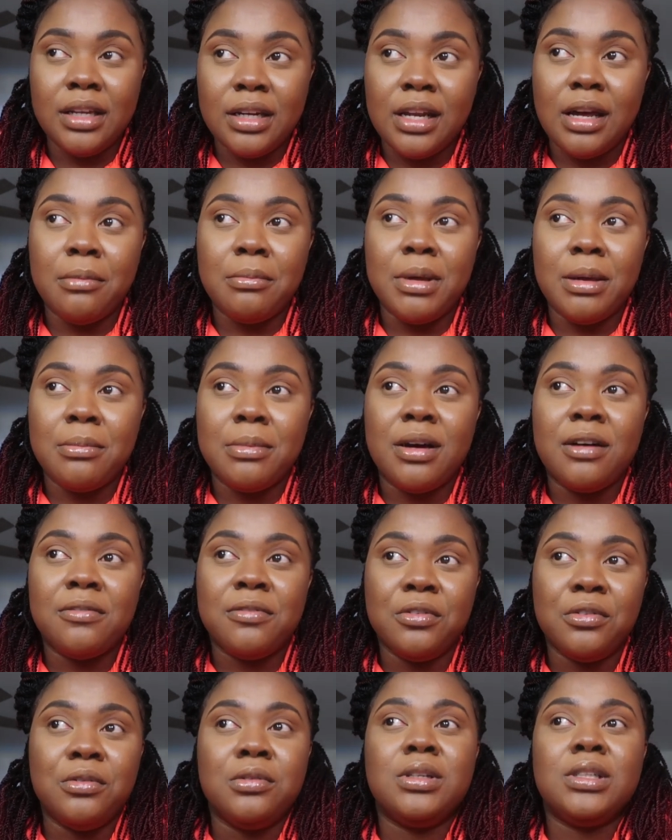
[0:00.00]
and I make my
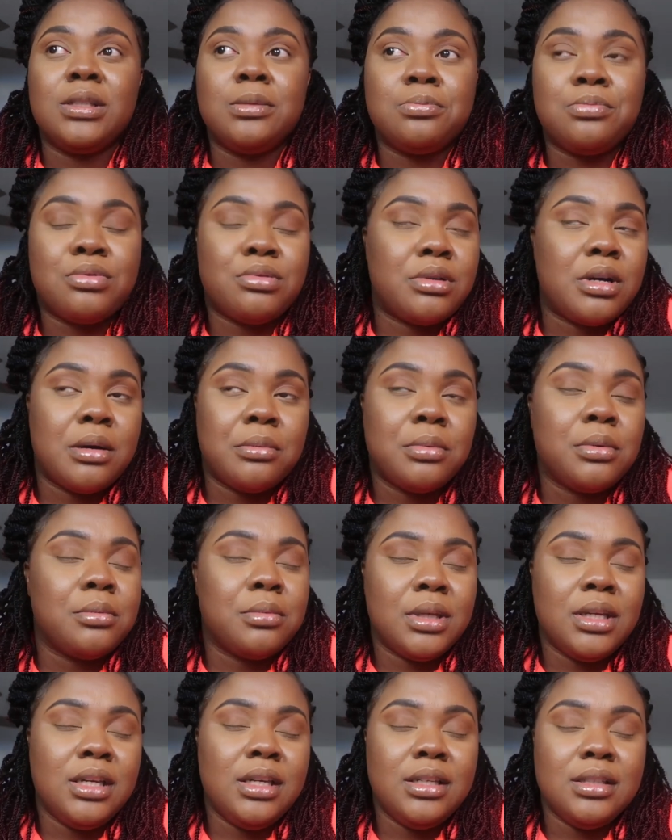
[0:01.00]
food, it's
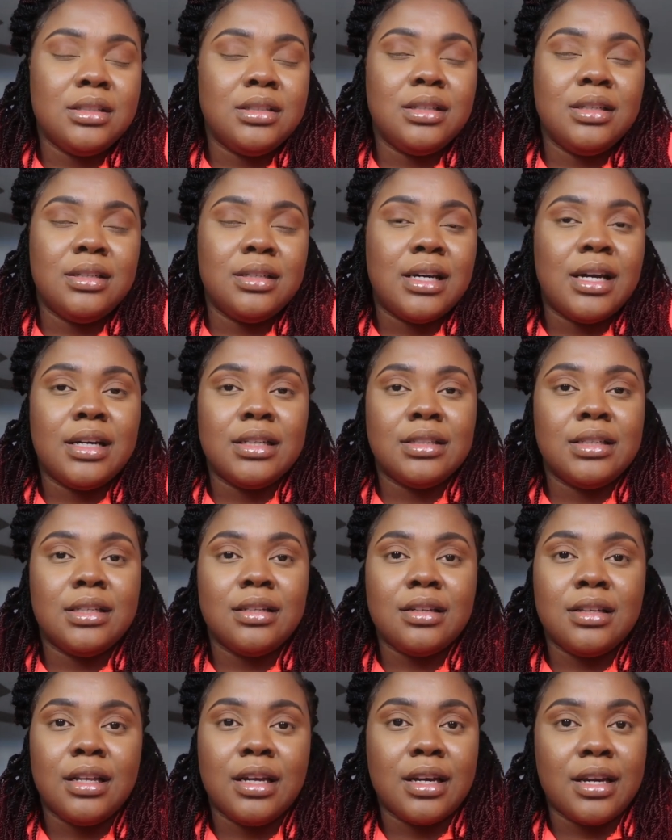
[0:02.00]
probably easily nine, ten
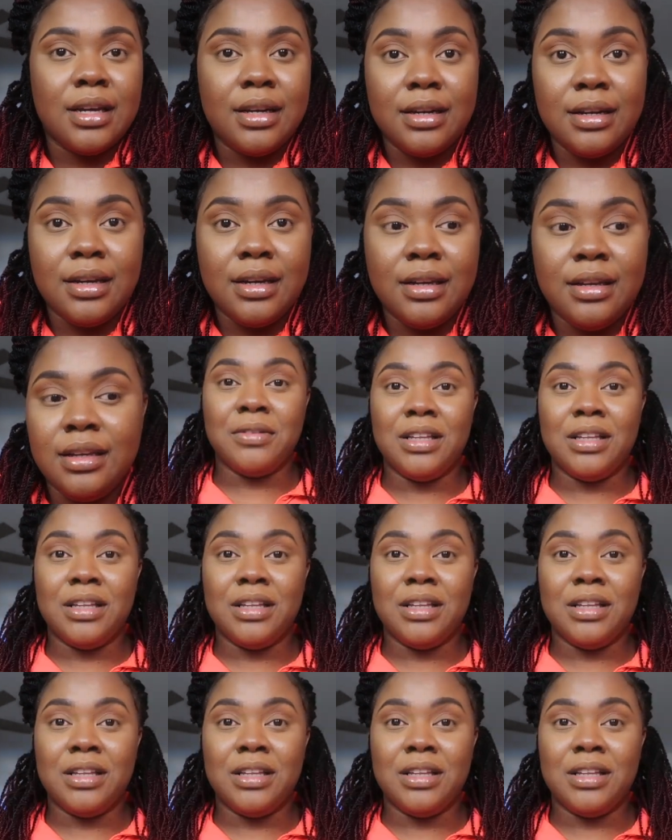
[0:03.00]
o'clock at night.